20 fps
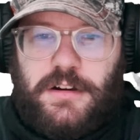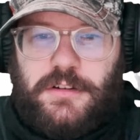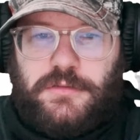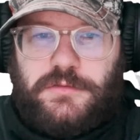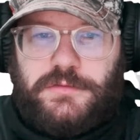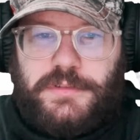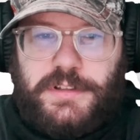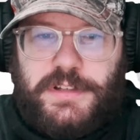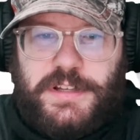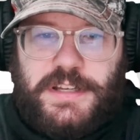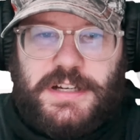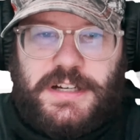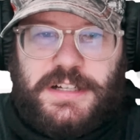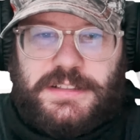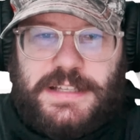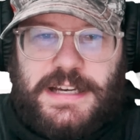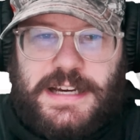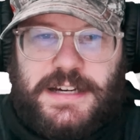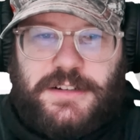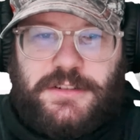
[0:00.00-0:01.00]
only
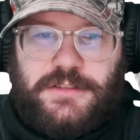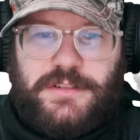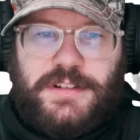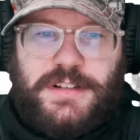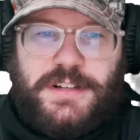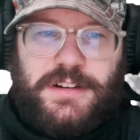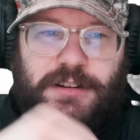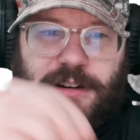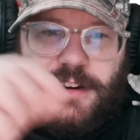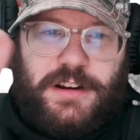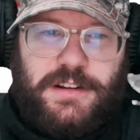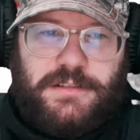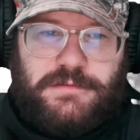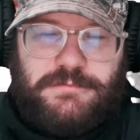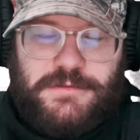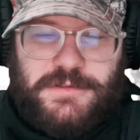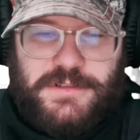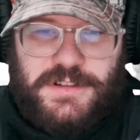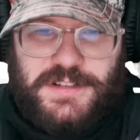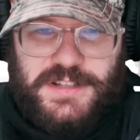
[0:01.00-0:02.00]
allowed
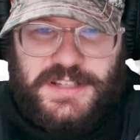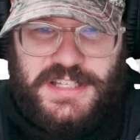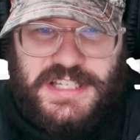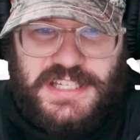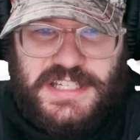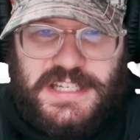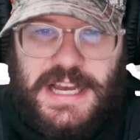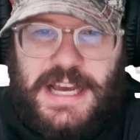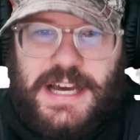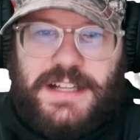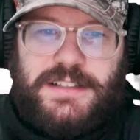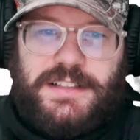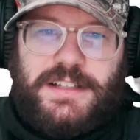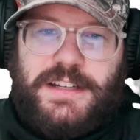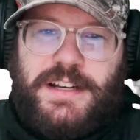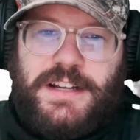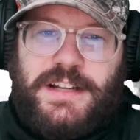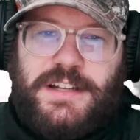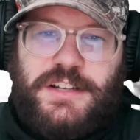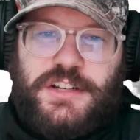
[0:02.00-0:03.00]

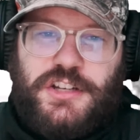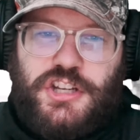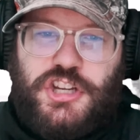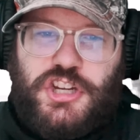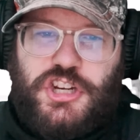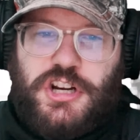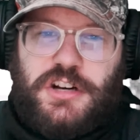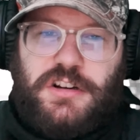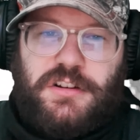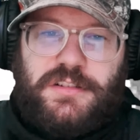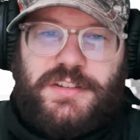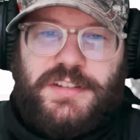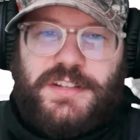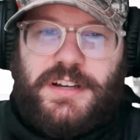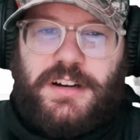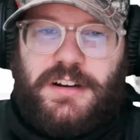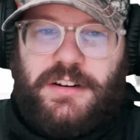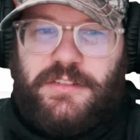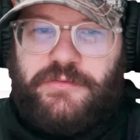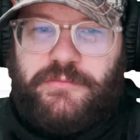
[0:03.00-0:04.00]
solid chunks
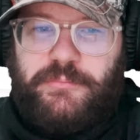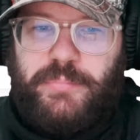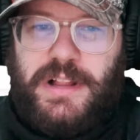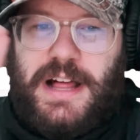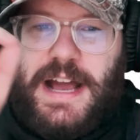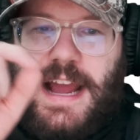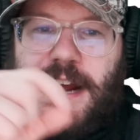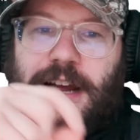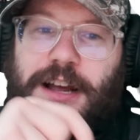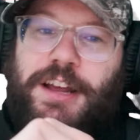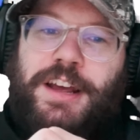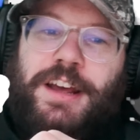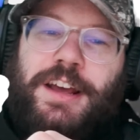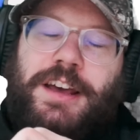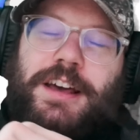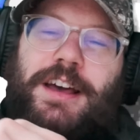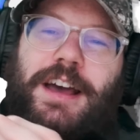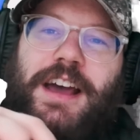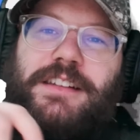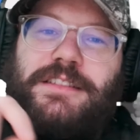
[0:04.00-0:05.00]
of black
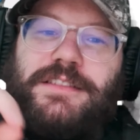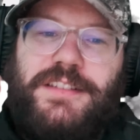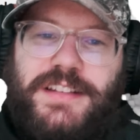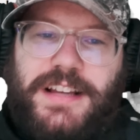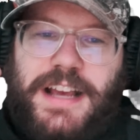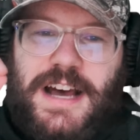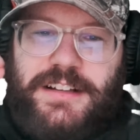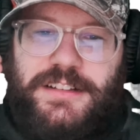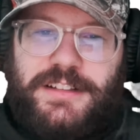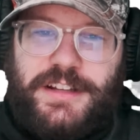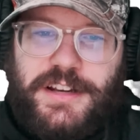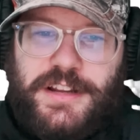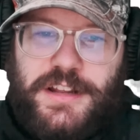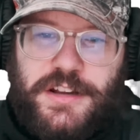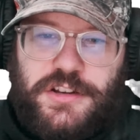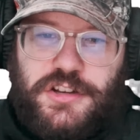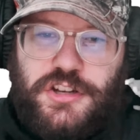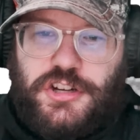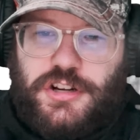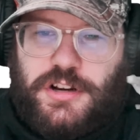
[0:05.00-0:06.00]
and solid
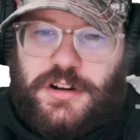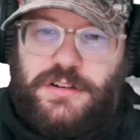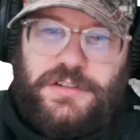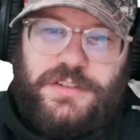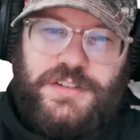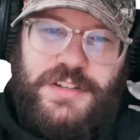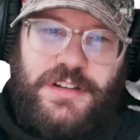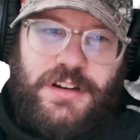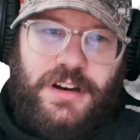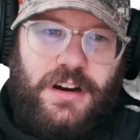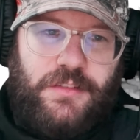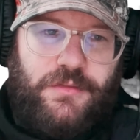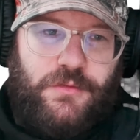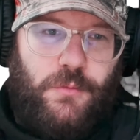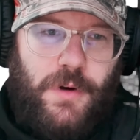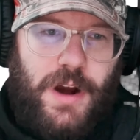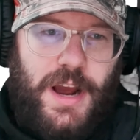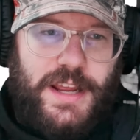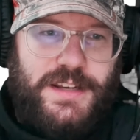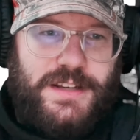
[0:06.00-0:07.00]
chunks of
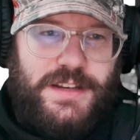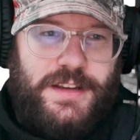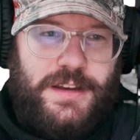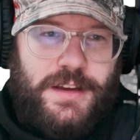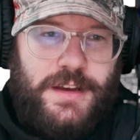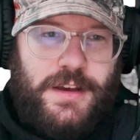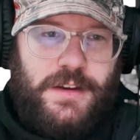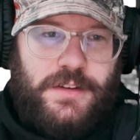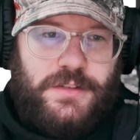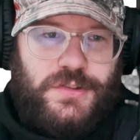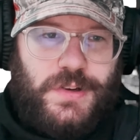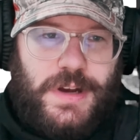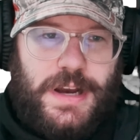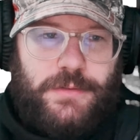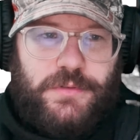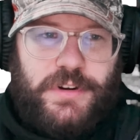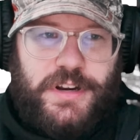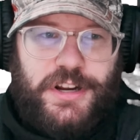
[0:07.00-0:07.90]
white. So I would